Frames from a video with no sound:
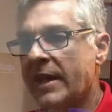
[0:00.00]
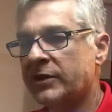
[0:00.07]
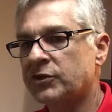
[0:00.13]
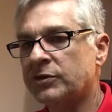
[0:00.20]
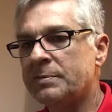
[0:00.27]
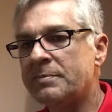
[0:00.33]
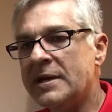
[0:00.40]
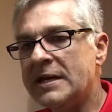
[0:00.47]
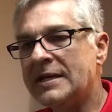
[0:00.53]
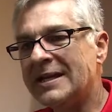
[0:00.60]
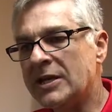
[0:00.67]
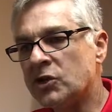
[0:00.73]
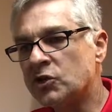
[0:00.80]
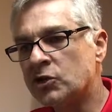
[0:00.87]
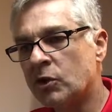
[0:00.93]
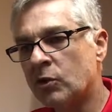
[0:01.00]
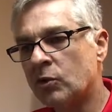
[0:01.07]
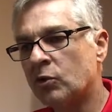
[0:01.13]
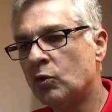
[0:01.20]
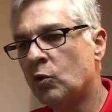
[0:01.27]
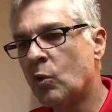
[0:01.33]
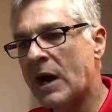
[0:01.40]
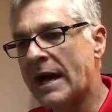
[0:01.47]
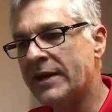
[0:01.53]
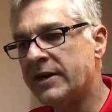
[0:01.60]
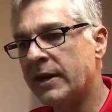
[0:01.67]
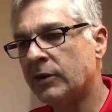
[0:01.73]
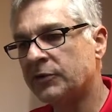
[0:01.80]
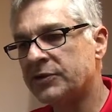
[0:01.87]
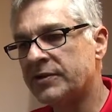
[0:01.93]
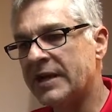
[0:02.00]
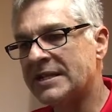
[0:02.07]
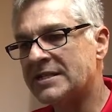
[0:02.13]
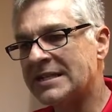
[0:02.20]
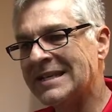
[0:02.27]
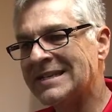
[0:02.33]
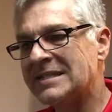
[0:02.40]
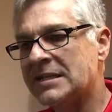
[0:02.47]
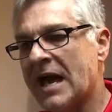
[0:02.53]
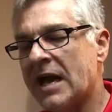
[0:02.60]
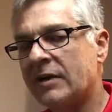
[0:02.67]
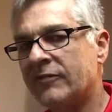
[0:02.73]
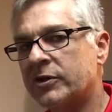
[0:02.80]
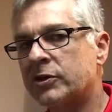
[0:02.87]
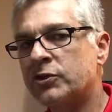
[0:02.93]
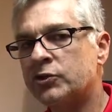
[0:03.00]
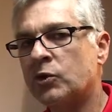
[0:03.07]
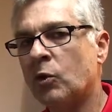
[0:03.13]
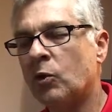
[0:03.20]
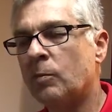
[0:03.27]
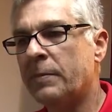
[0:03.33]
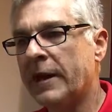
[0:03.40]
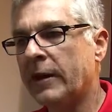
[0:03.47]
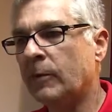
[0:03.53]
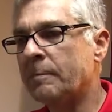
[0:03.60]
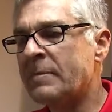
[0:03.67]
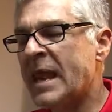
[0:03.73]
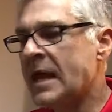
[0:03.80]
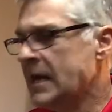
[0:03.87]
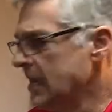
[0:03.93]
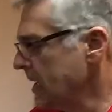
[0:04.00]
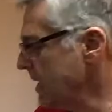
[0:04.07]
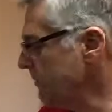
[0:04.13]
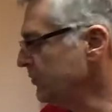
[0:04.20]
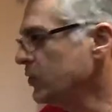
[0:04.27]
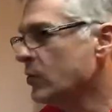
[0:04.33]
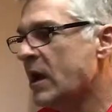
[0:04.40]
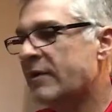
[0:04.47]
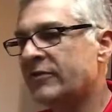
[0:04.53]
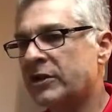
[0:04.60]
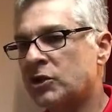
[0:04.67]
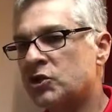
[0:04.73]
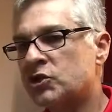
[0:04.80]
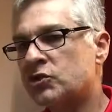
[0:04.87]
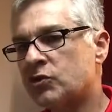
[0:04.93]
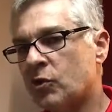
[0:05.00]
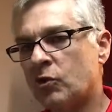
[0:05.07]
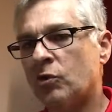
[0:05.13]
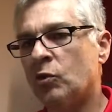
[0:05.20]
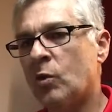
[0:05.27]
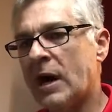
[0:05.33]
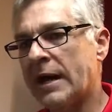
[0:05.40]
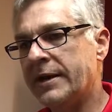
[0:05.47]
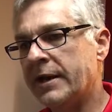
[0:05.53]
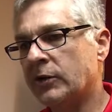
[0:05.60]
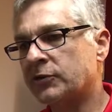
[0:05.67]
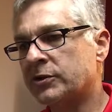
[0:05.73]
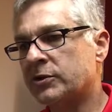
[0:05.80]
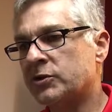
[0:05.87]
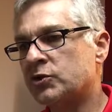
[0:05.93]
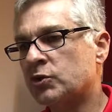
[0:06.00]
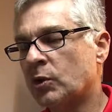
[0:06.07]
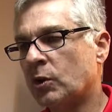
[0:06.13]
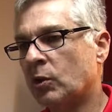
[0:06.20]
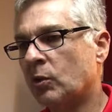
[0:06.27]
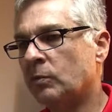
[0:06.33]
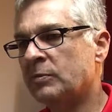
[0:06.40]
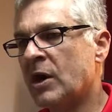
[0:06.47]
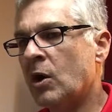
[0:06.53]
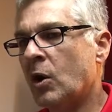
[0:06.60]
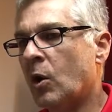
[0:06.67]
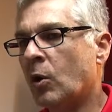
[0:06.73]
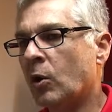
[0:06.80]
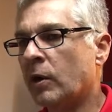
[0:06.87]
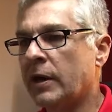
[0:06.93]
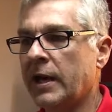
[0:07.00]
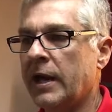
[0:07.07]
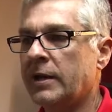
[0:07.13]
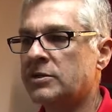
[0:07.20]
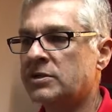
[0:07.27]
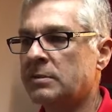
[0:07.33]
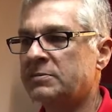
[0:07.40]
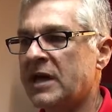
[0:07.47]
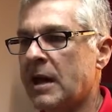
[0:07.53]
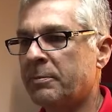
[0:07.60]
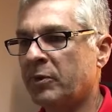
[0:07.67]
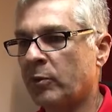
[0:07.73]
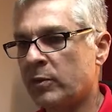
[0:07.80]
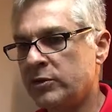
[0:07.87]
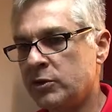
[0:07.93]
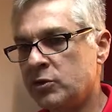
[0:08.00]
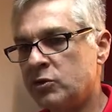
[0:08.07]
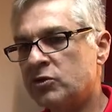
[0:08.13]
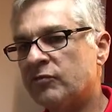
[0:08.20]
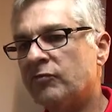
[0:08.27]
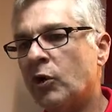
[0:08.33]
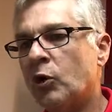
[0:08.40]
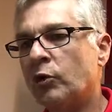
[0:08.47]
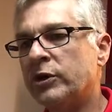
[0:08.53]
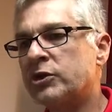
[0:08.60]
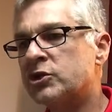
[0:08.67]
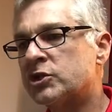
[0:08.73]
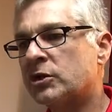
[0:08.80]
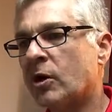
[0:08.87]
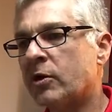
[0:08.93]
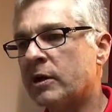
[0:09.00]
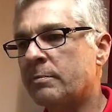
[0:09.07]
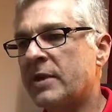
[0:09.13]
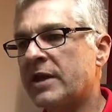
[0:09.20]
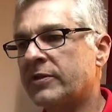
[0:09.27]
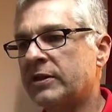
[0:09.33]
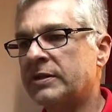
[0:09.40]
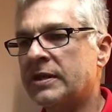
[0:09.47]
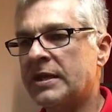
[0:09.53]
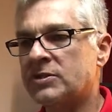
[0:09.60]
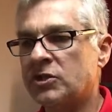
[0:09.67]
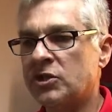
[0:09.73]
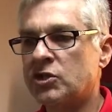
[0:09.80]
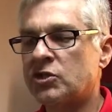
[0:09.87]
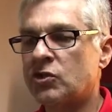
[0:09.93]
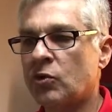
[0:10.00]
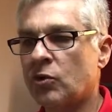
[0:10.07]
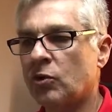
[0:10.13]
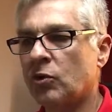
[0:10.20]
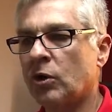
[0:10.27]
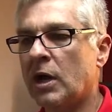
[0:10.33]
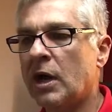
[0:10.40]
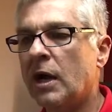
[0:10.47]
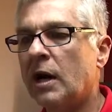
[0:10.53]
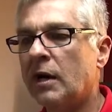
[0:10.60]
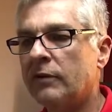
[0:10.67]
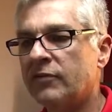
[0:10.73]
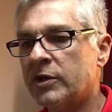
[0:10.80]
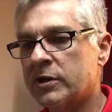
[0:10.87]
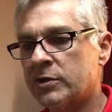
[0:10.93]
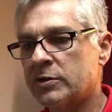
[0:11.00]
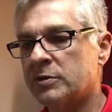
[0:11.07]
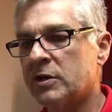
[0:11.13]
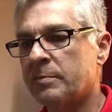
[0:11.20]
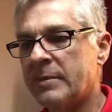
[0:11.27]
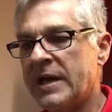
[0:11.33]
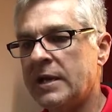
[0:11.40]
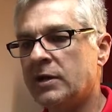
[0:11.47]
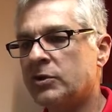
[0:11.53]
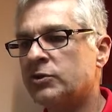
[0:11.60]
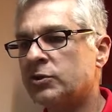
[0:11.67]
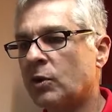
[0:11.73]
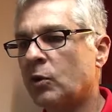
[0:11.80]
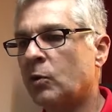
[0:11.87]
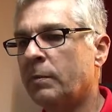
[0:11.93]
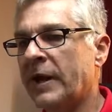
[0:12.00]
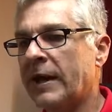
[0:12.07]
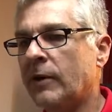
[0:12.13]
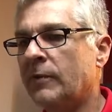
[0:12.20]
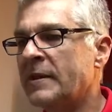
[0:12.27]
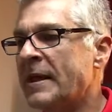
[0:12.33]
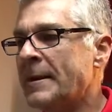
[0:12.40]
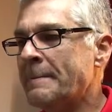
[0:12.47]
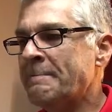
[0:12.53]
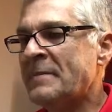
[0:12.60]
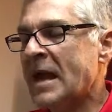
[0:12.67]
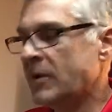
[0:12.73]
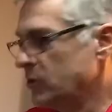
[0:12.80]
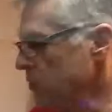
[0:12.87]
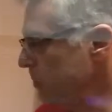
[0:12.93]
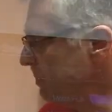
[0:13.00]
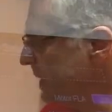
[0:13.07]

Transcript: actually mean the internal Y delta that's inside of a control panel. If you have an external Y delta control or some type of reduced voltage starting method that's external of the main control panel, you